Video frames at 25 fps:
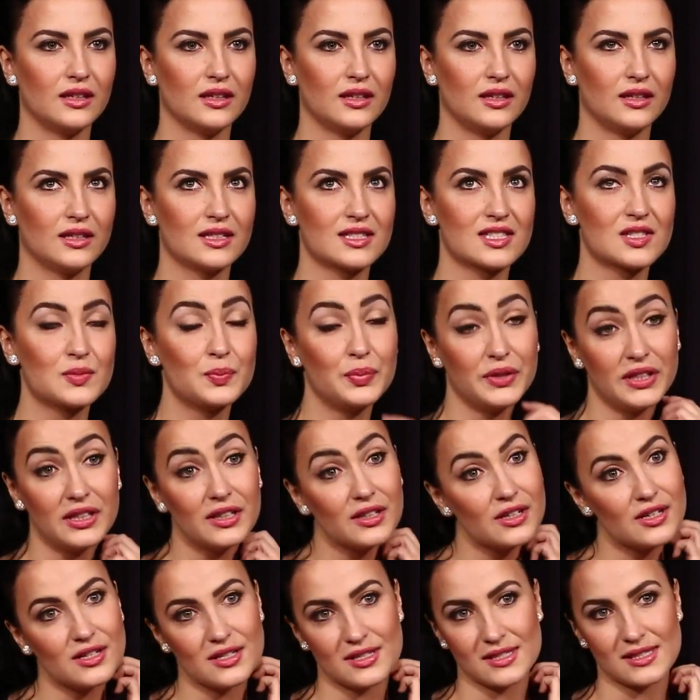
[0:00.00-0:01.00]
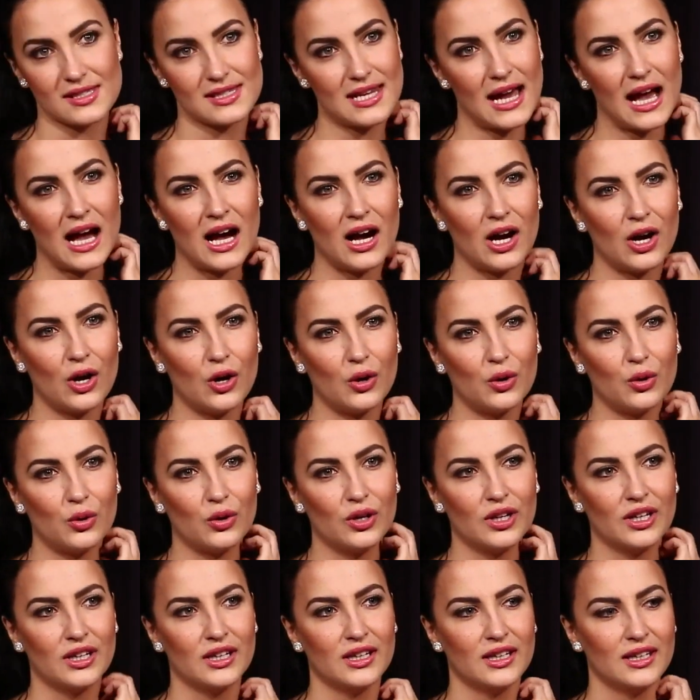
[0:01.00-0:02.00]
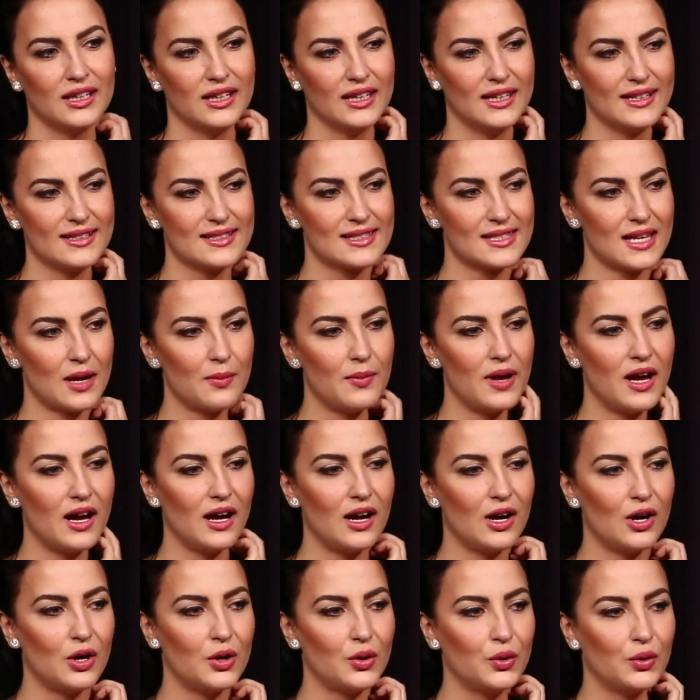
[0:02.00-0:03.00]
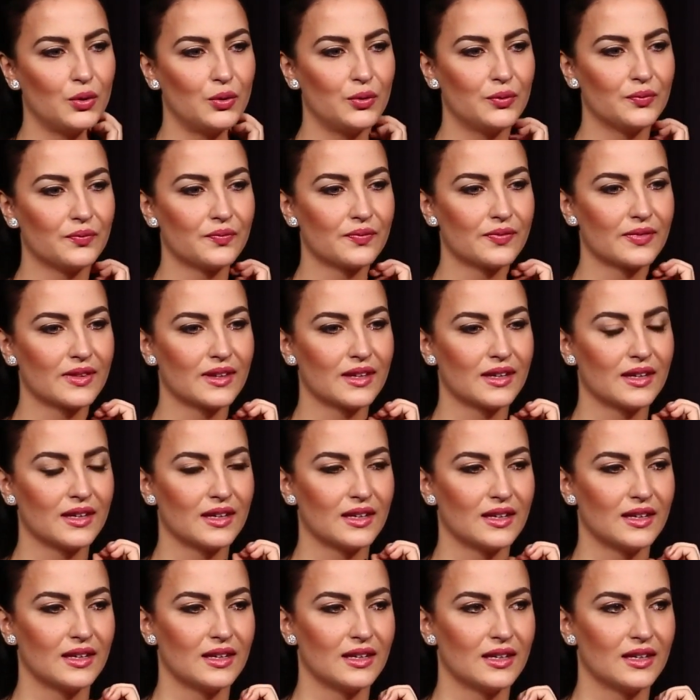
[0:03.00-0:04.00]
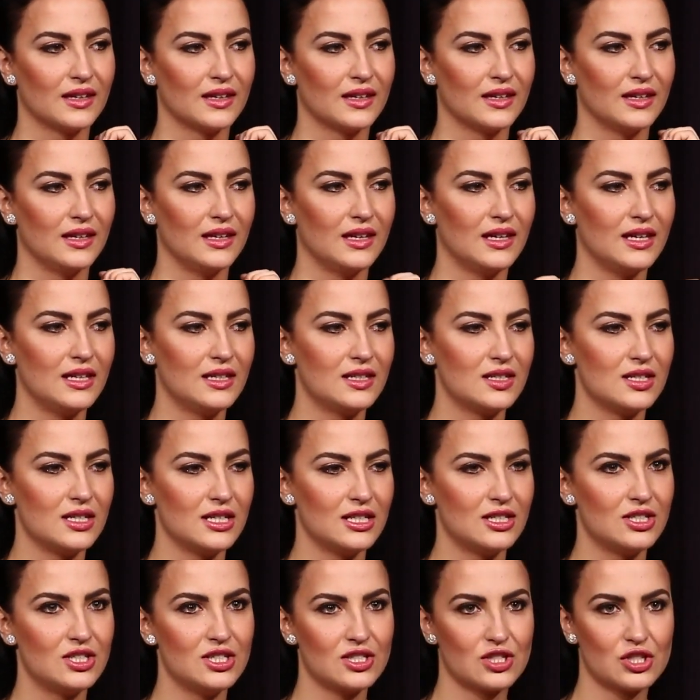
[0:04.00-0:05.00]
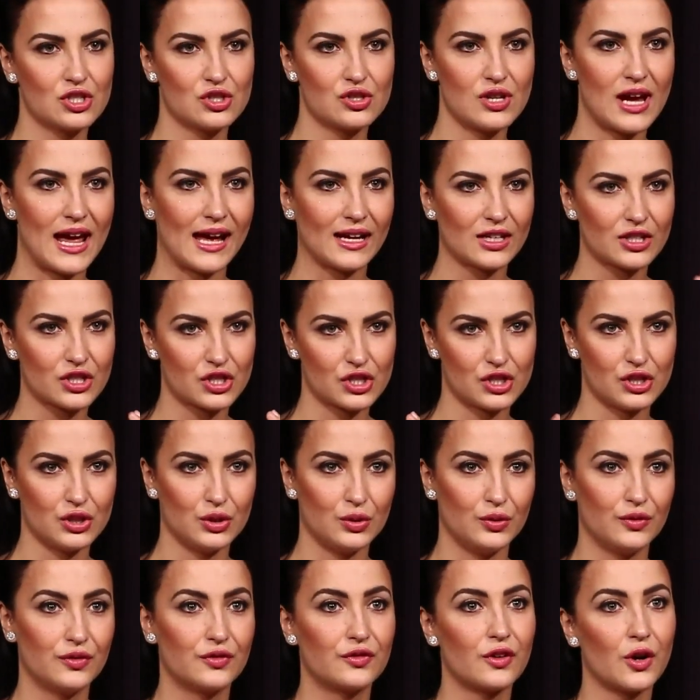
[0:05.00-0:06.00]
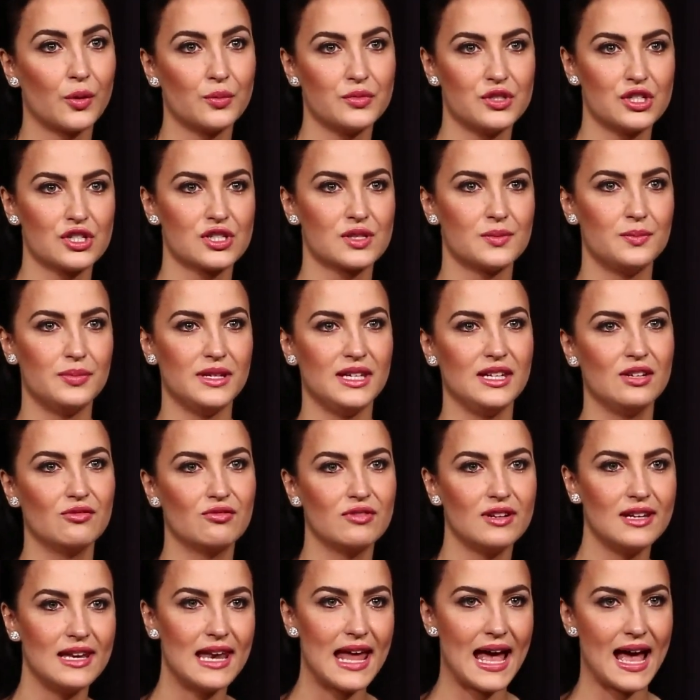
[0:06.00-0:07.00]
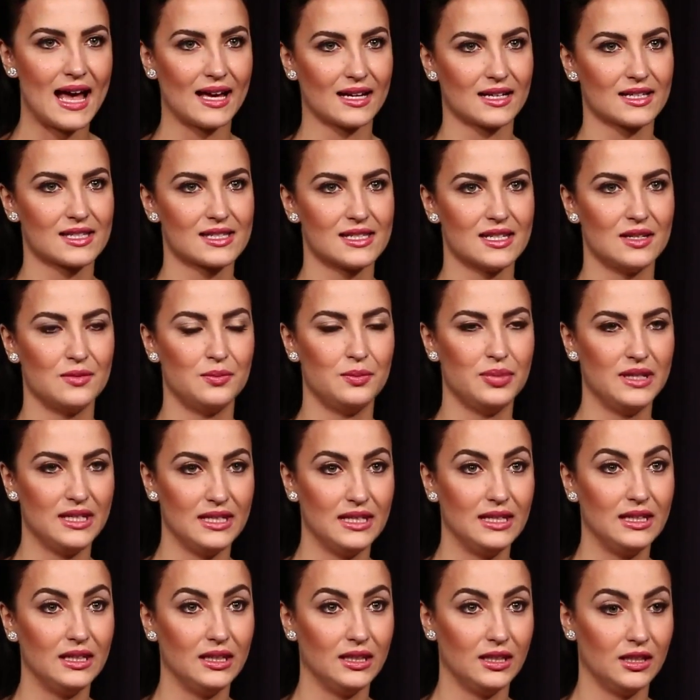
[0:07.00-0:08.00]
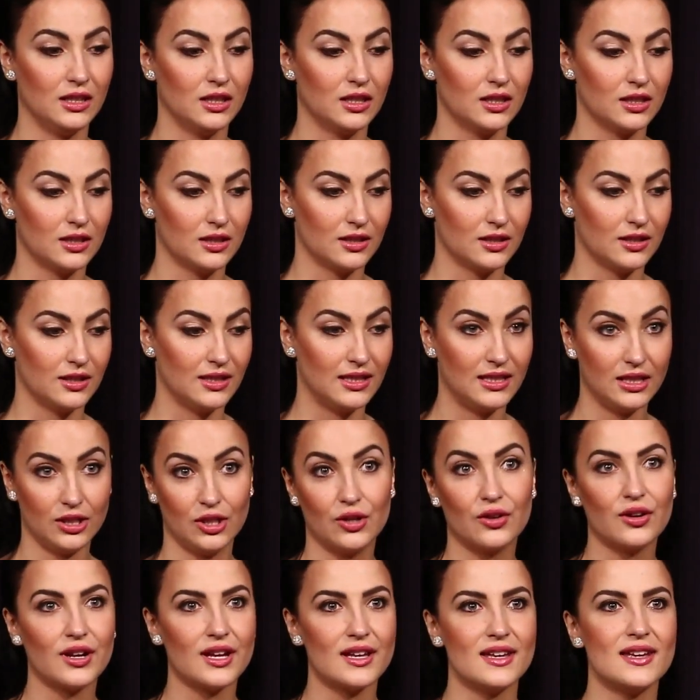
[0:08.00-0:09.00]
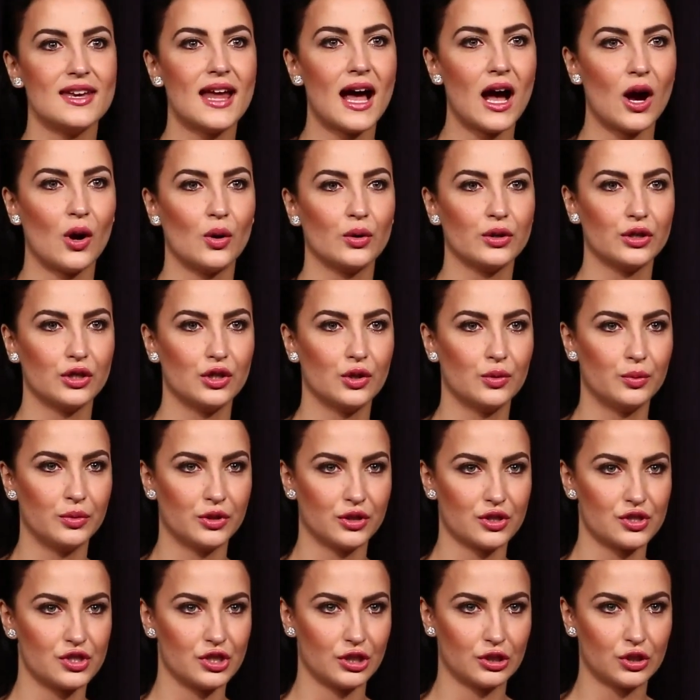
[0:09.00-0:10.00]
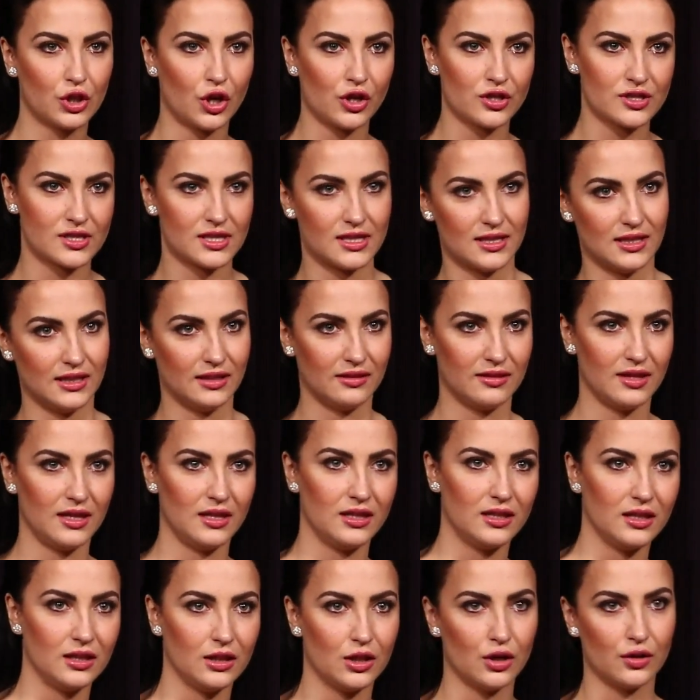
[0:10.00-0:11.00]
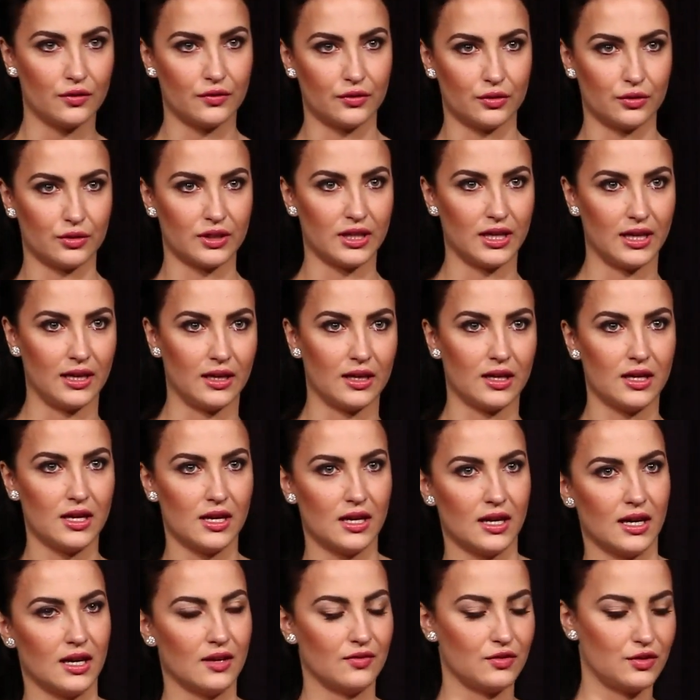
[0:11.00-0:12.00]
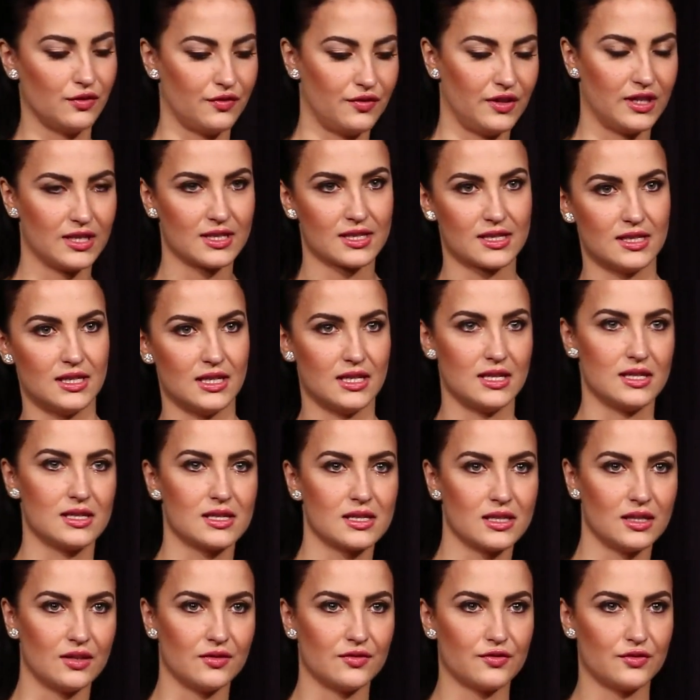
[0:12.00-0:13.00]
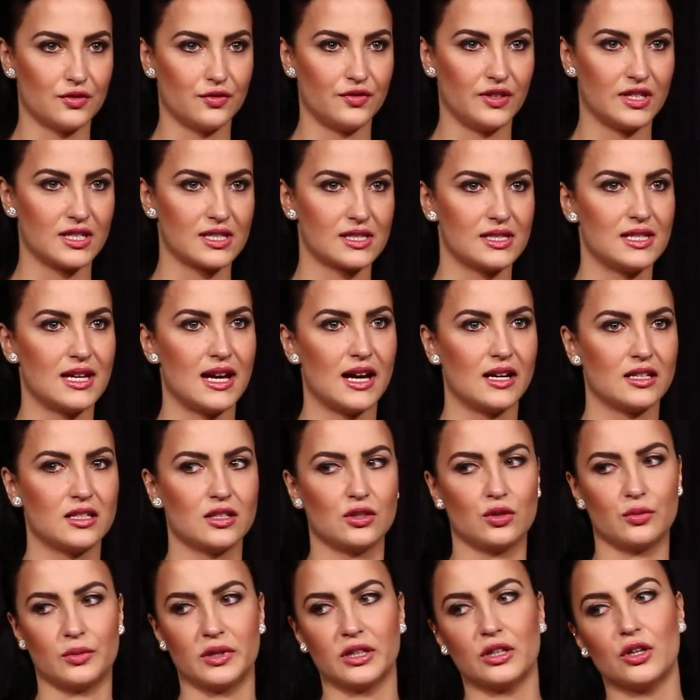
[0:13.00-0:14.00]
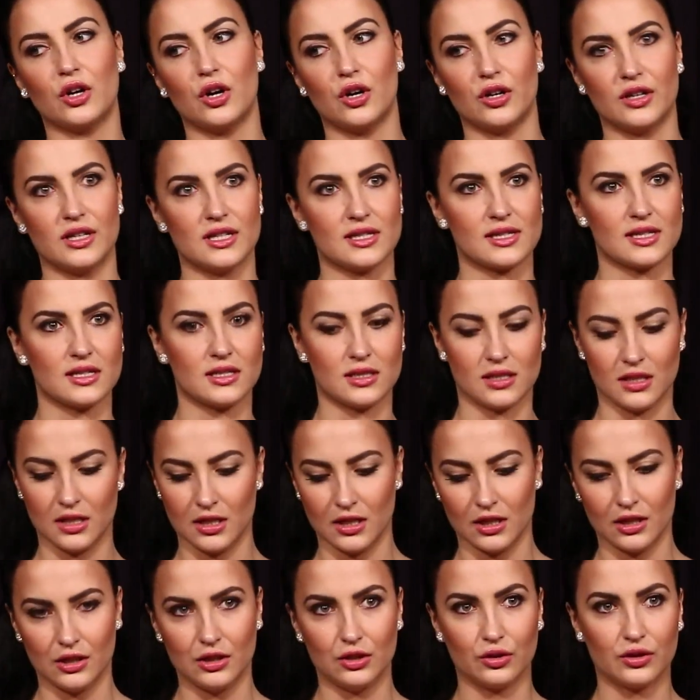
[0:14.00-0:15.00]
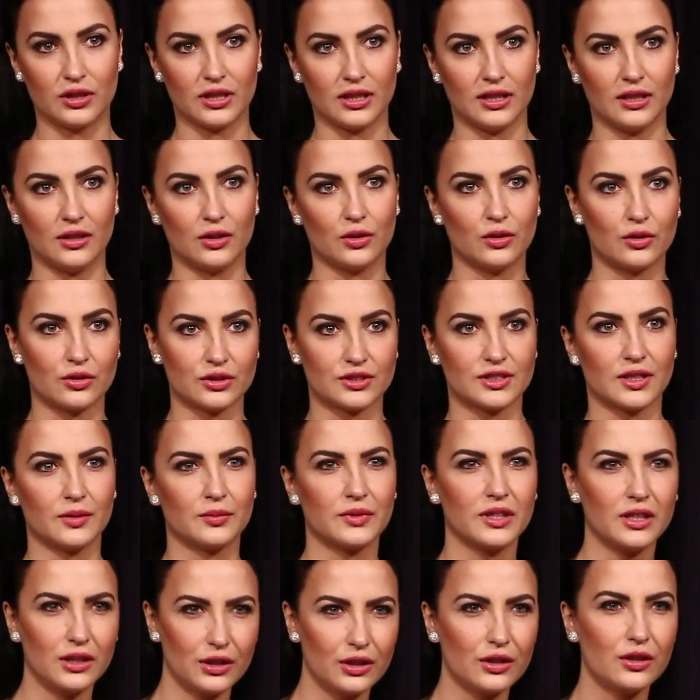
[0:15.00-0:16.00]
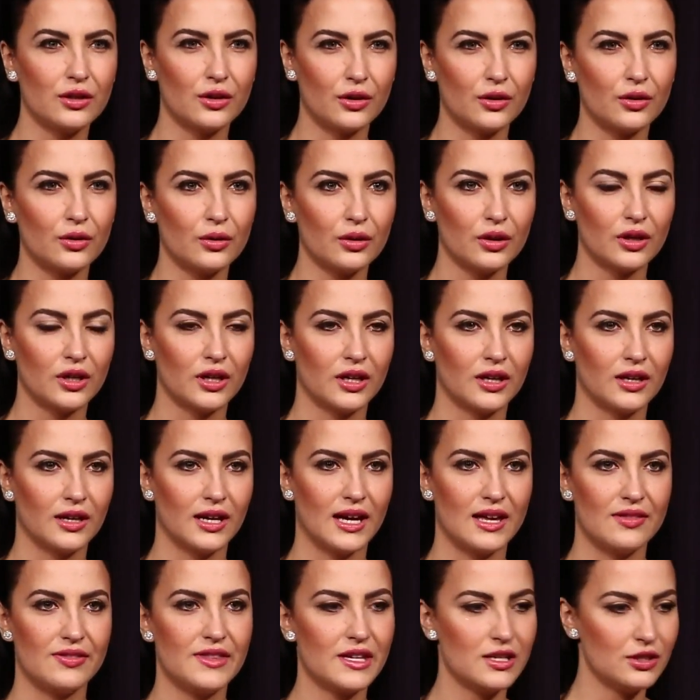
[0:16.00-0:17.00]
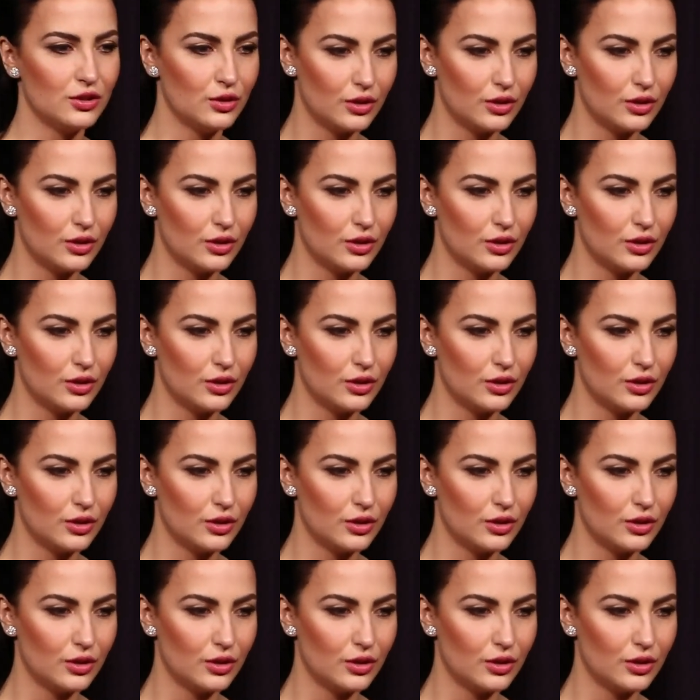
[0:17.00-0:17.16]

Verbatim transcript: experienced how it somehow it it distracts you from just being relaxed and being here and now, you know, because you're constantly thinking of, okay, I have to fix this and I have to fix that, and oh my God, is it looking or something, you know? and then